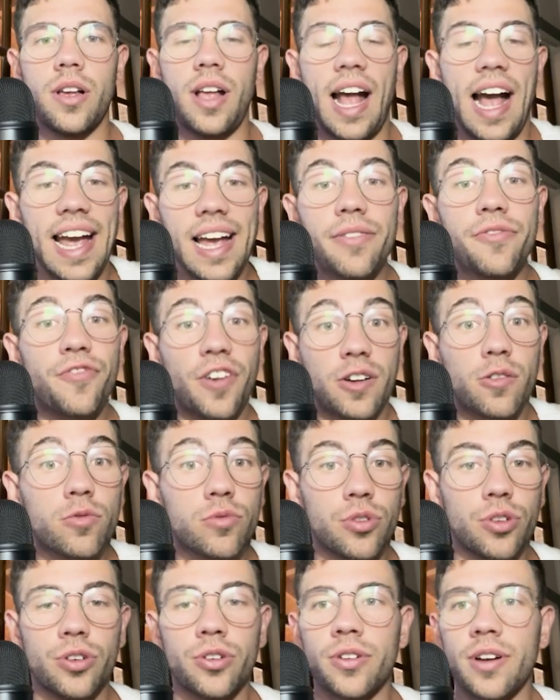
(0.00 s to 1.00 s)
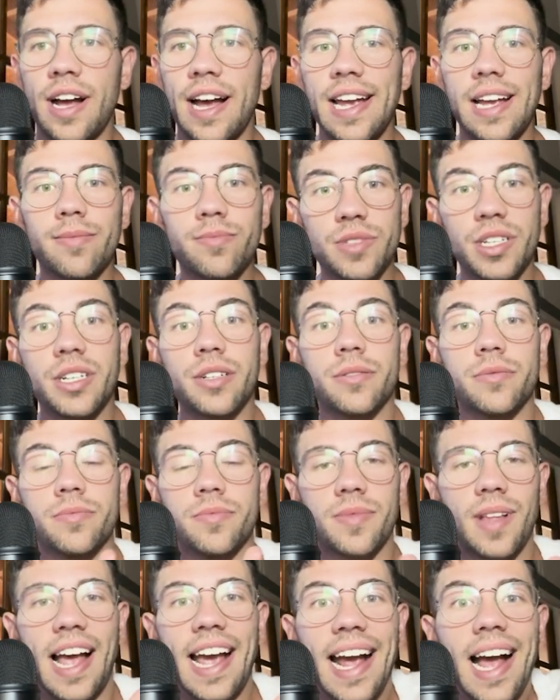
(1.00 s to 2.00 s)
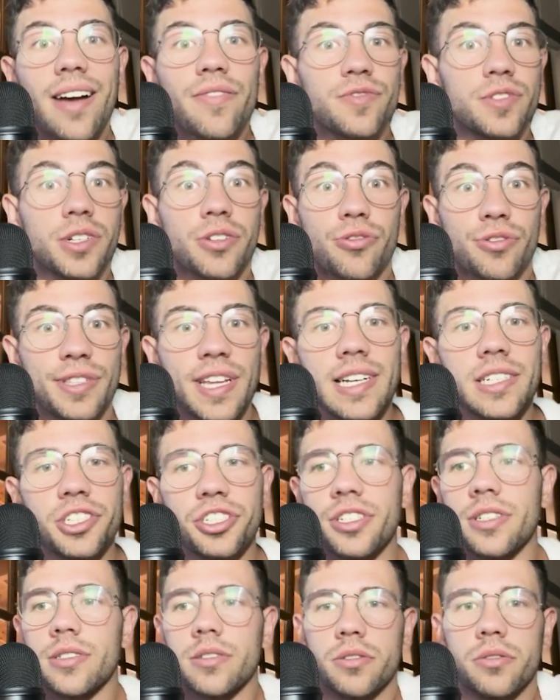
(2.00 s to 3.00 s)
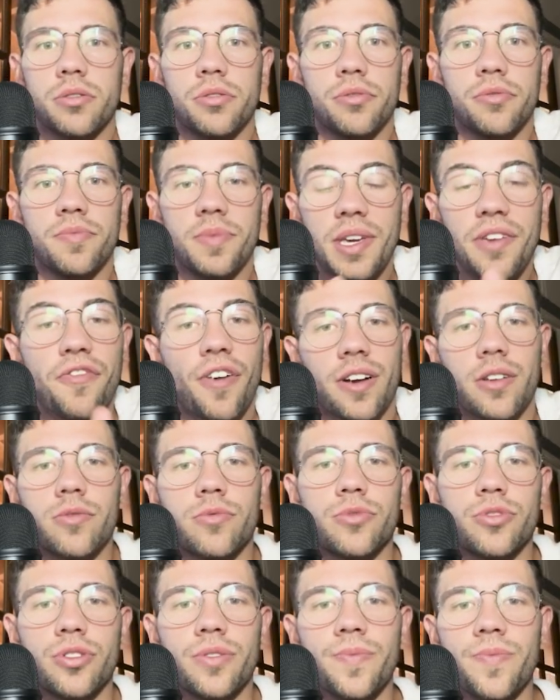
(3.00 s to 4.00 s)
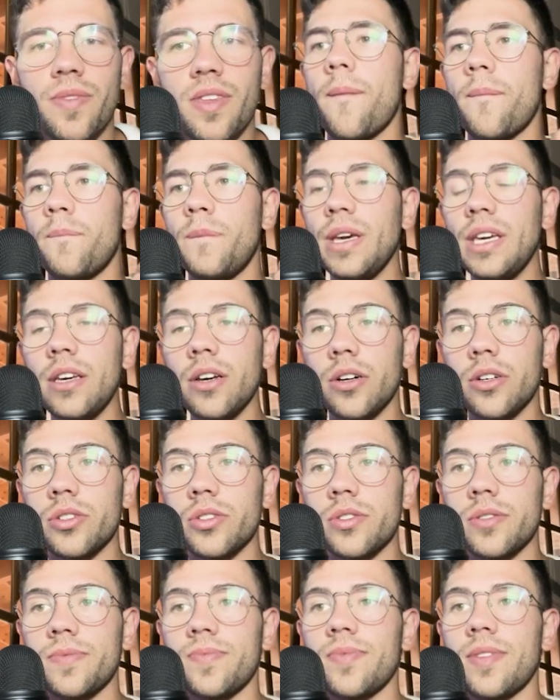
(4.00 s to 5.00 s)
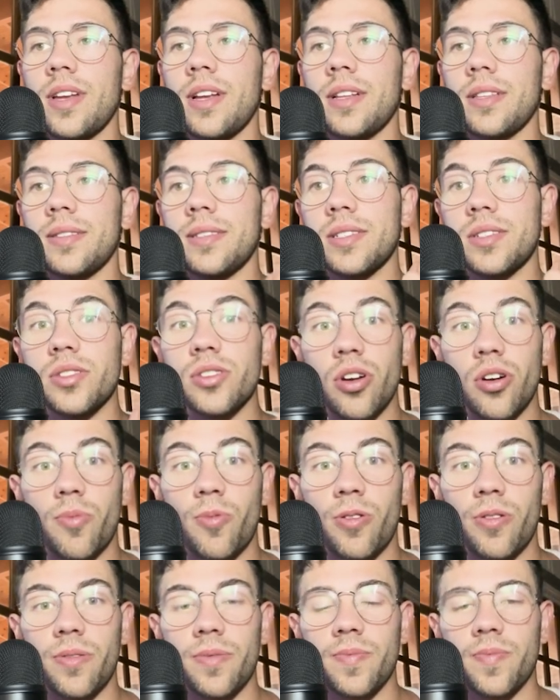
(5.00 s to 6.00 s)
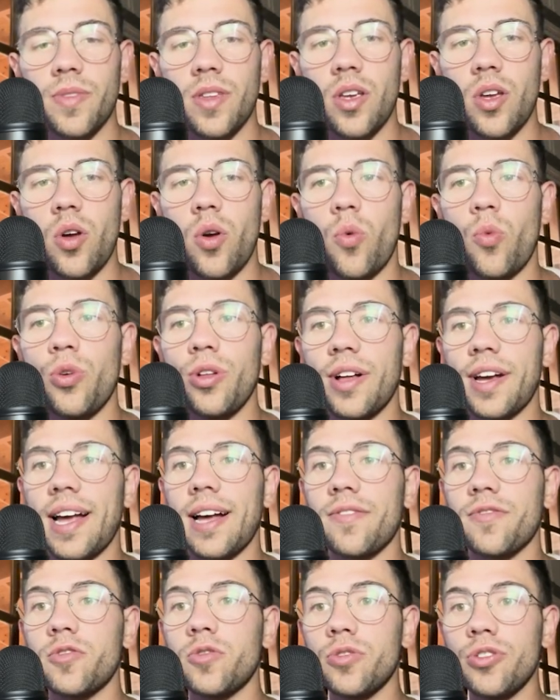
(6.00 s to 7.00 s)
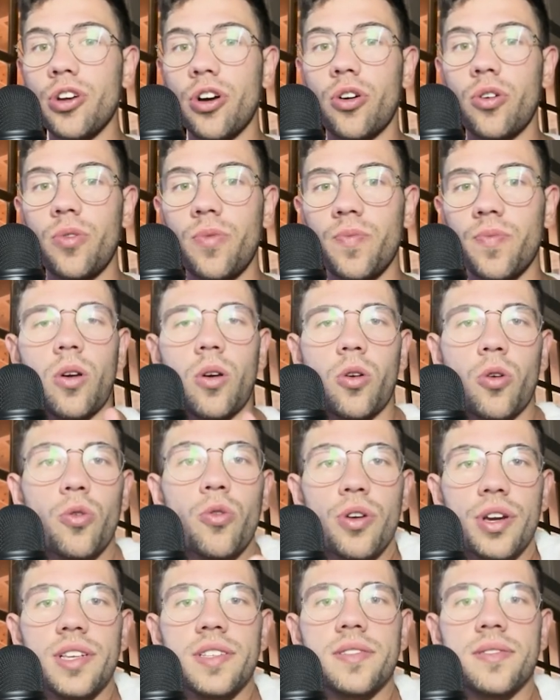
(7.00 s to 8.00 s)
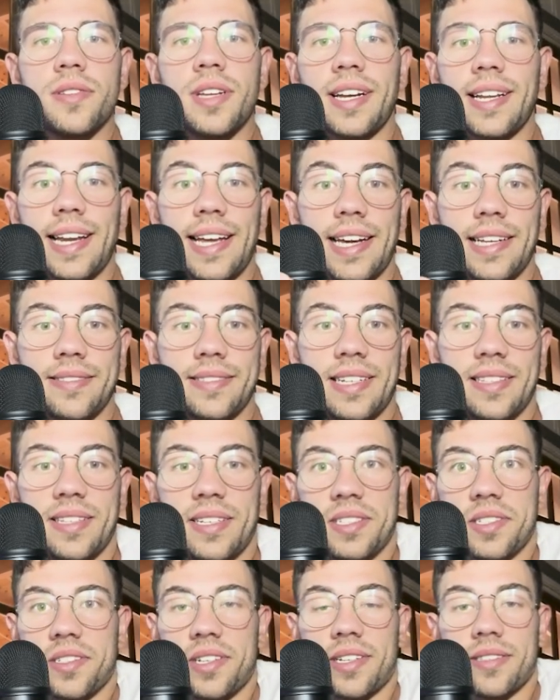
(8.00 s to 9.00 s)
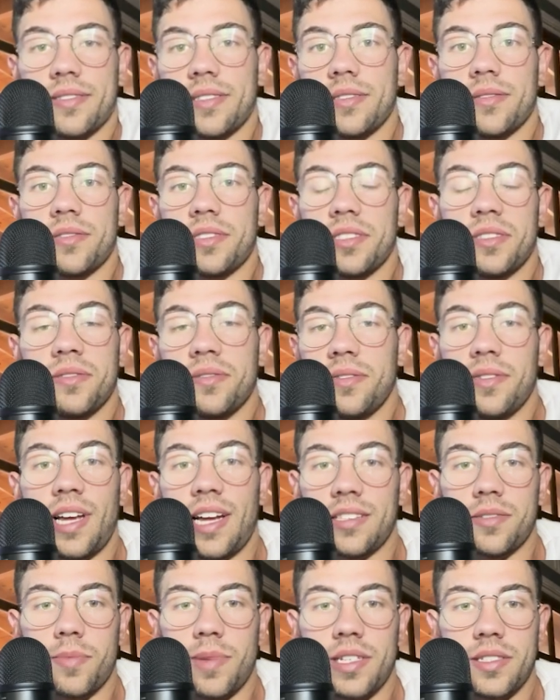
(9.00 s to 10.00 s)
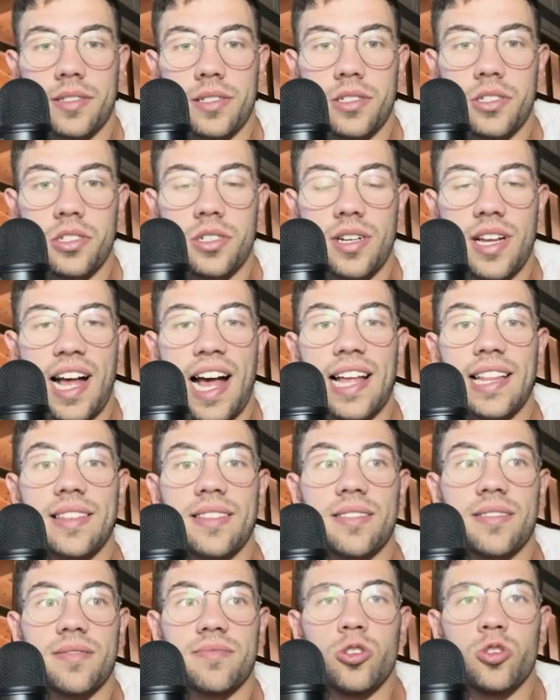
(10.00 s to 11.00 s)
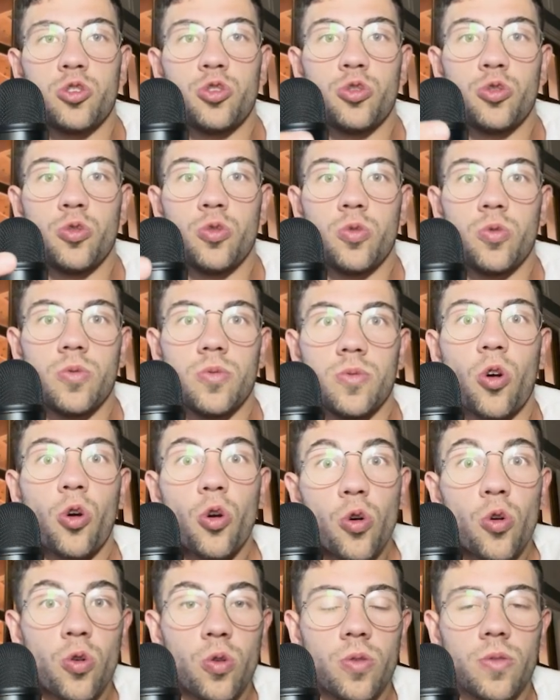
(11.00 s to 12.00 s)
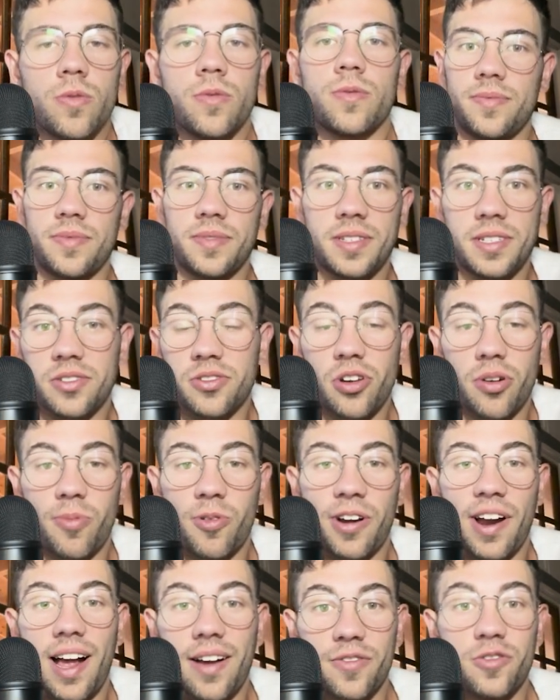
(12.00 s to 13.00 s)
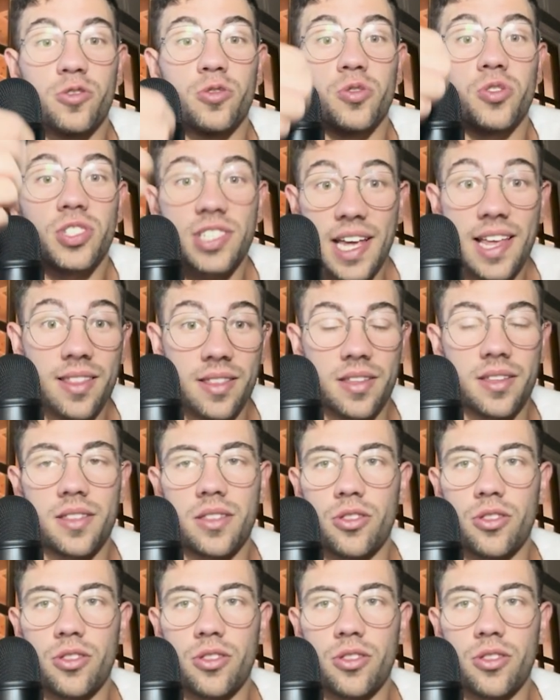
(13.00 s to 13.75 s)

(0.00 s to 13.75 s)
I am Facundo. I have the credentials to be Facundo, because the server will have to know who is the client that is sending that message and to who the server have to send